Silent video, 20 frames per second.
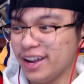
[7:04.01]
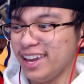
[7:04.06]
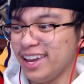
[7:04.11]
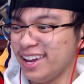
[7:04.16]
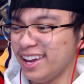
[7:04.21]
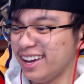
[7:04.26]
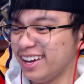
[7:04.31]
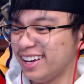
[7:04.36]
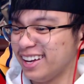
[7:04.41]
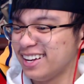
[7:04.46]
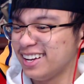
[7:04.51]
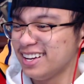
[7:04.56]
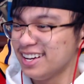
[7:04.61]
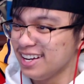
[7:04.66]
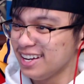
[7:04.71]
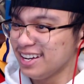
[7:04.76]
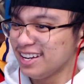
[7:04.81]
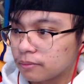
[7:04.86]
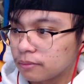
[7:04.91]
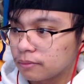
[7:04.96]

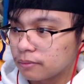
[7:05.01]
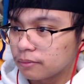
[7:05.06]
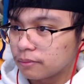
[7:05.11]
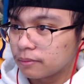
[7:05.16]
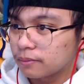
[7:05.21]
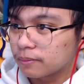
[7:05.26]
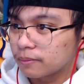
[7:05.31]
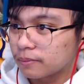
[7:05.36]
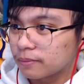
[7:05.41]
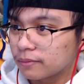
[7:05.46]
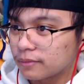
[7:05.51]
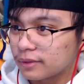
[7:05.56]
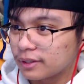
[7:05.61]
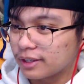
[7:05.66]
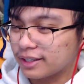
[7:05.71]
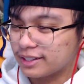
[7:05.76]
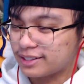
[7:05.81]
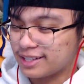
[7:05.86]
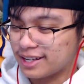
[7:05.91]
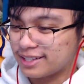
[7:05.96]
Look
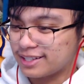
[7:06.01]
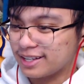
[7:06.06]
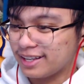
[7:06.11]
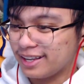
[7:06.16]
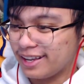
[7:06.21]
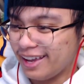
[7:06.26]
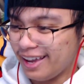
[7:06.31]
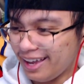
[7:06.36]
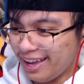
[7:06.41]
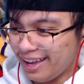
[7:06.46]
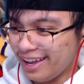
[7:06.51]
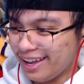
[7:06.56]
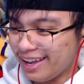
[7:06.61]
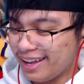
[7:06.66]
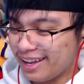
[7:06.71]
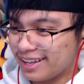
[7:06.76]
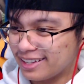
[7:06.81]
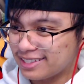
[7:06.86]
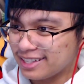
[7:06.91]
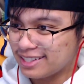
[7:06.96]
at Sensei.
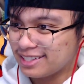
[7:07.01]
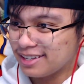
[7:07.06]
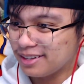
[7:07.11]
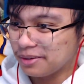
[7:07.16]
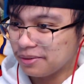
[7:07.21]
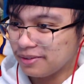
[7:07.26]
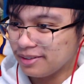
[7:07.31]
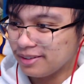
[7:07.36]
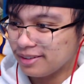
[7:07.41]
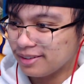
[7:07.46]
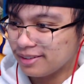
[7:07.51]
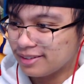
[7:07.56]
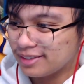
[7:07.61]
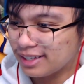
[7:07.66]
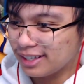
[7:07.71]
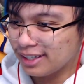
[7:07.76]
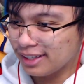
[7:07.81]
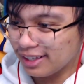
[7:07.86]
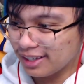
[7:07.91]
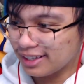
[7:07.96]
Yeah, Sensei,
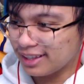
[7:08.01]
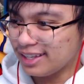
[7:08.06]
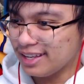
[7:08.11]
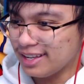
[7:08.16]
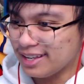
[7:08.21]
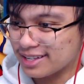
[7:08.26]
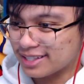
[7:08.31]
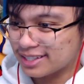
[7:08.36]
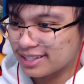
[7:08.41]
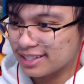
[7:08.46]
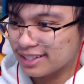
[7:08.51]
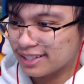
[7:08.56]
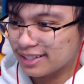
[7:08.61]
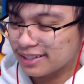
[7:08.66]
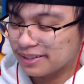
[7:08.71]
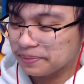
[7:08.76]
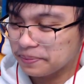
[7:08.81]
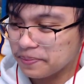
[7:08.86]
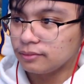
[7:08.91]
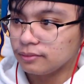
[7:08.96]
look at this.
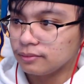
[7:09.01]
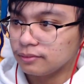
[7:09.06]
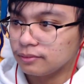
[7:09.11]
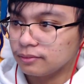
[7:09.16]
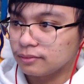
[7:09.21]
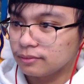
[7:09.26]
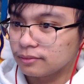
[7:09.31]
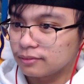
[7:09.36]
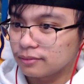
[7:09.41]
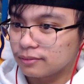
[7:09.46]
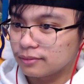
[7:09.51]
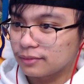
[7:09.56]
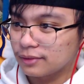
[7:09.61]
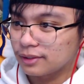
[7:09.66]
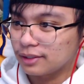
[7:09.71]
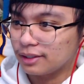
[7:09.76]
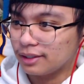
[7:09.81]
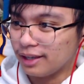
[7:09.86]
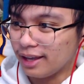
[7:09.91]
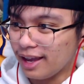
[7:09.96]

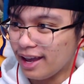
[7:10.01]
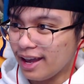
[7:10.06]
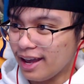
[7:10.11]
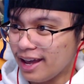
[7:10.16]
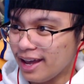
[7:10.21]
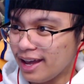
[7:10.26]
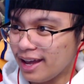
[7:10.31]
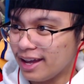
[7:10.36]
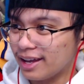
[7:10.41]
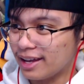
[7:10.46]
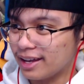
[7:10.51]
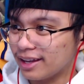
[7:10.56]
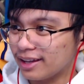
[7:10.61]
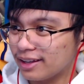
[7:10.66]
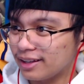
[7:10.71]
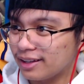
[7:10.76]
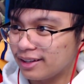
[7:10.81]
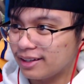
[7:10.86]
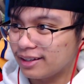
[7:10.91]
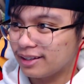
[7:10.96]
Yeah.
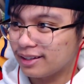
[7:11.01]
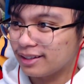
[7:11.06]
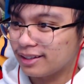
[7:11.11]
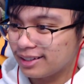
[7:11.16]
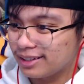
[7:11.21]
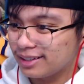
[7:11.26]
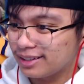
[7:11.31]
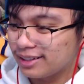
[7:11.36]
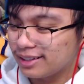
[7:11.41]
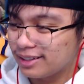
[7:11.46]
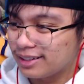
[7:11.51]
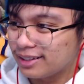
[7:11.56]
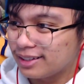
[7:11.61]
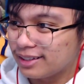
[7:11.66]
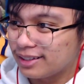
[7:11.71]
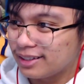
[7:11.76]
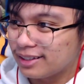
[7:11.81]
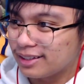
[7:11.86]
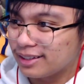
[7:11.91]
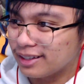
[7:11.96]

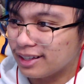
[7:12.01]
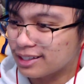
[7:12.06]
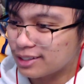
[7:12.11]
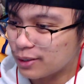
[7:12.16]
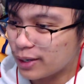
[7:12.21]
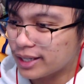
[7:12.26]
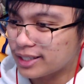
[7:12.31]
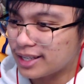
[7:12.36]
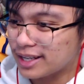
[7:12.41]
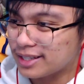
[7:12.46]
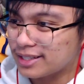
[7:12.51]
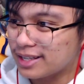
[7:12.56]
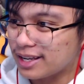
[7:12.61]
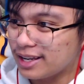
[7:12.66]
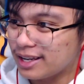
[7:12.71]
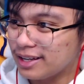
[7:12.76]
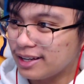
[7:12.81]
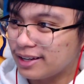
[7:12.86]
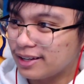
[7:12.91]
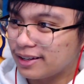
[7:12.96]
That's all right,
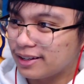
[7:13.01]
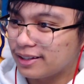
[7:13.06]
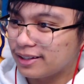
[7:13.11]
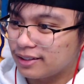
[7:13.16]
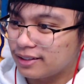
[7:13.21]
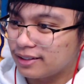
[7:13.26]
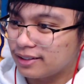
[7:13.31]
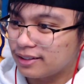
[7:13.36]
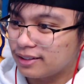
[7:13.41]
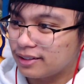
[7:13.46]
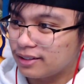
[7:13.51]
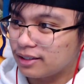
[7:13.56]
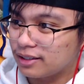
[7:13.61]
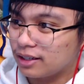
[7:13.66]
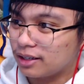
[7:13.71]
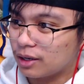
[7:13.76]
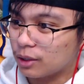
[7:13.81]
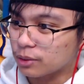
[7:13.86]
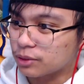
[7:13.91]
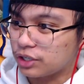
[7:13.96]
Sensei.
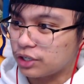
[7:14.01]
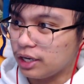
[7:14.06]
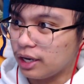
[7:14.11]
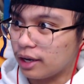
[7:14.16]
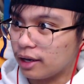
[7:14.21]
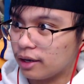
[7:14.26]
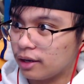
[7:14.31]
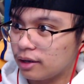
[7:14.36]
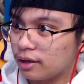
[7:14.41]
Oh, Chie.